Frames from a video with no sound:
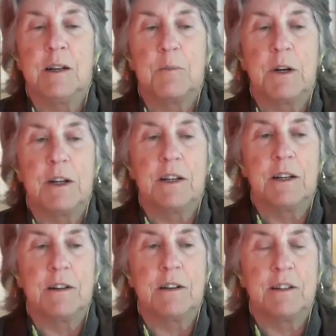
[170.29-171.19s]

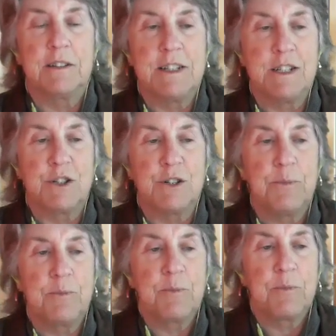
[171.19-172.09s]
my teacher,
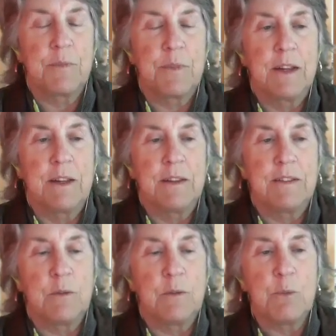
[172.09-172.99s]

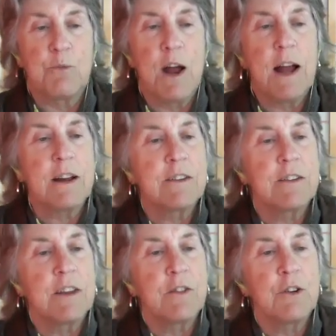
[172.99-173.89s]
said we practice
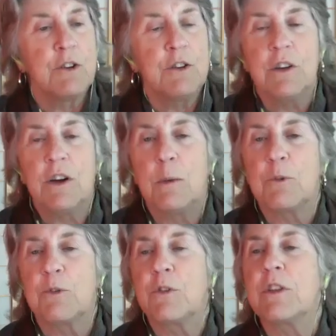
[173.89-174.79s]
in the good
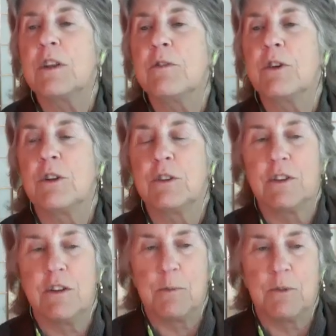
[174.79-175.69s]
times for the difficult
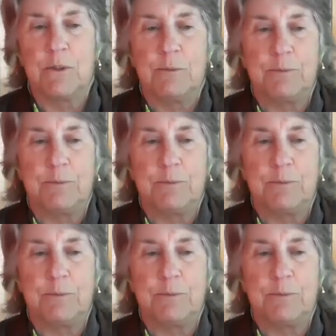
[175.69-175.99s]
times.